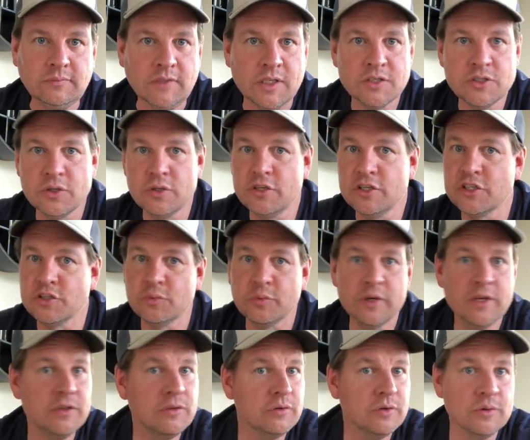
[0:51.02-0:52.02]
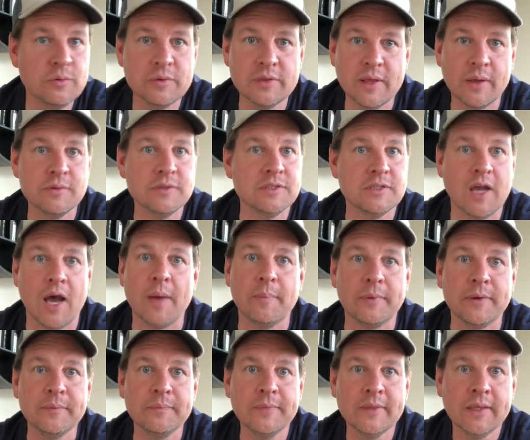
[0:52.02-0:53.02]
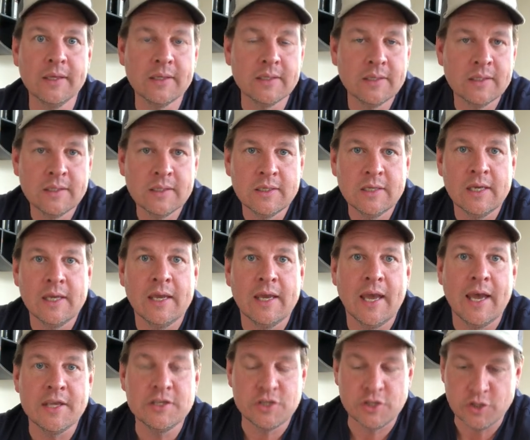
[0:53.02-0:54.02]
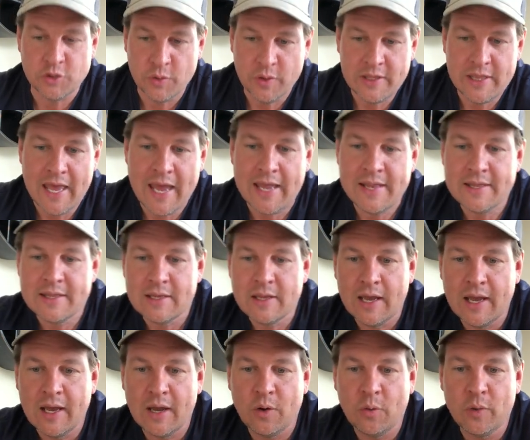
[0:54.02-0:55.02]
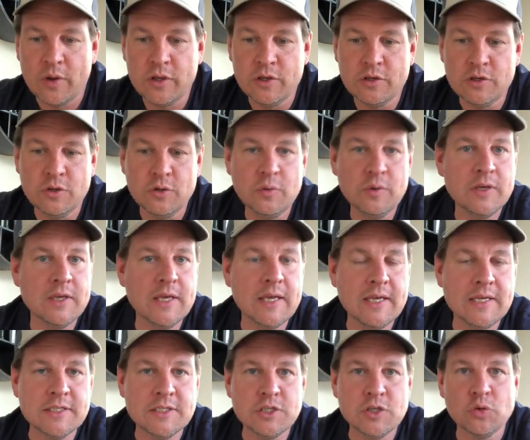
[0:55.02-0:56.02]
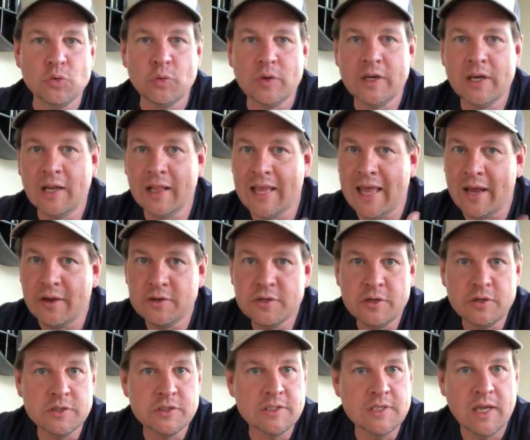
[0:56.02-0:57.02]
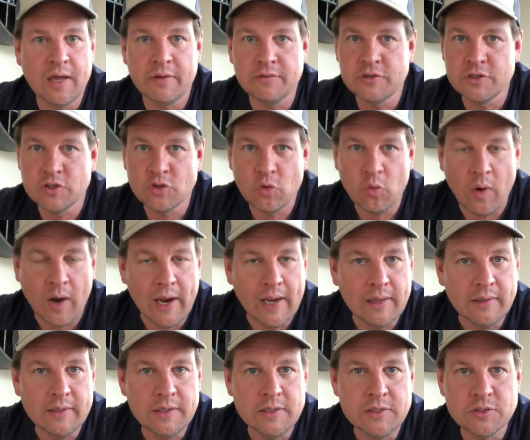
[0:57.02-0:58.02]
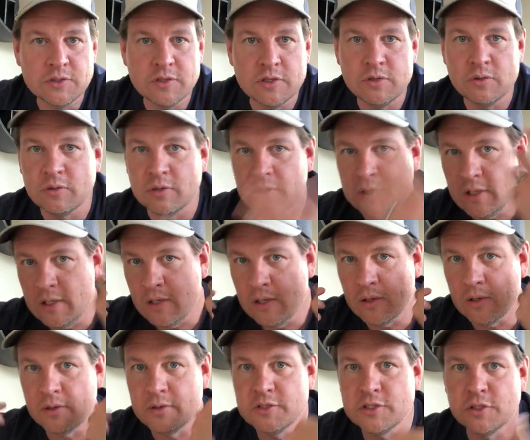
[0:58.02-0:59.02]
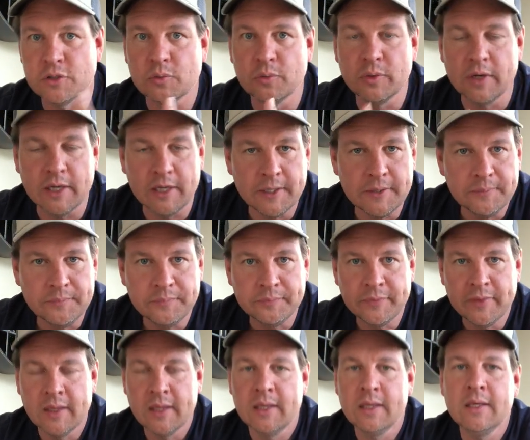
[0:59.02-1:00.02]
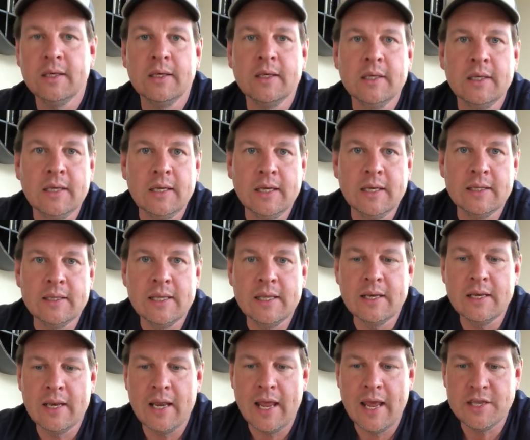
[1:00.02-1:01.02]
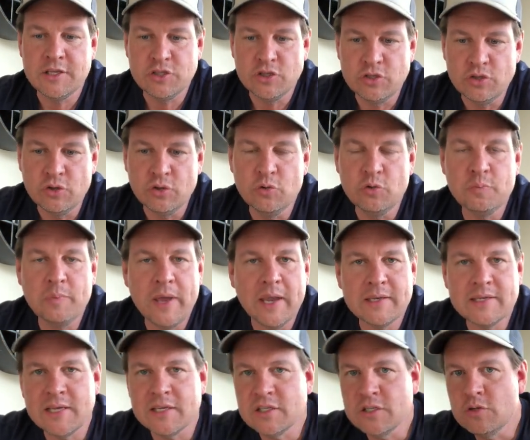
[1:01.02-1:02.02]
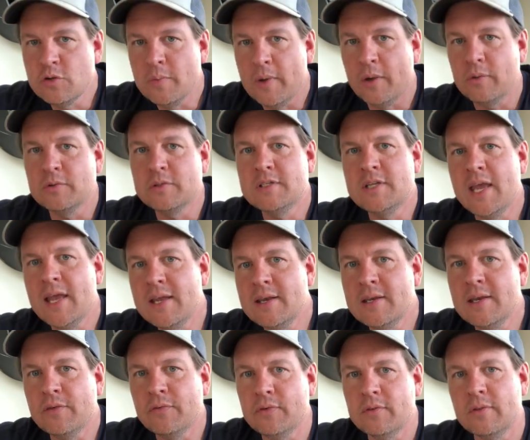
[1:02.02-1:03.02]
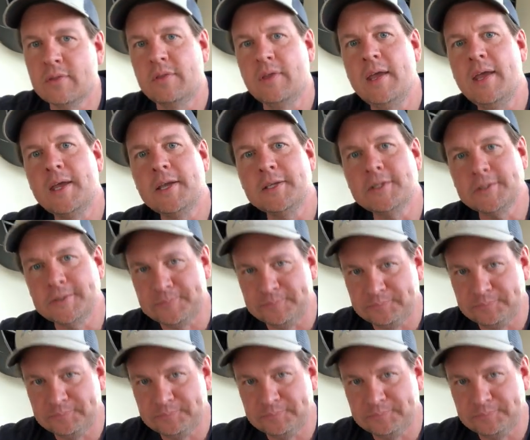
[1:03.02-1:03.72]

So you just read through without stopping. As you're doing that, what you do is you read it aloud to yourself just quietly so that you can hear as you're reading. And then as you do, pay attention to about 10 different things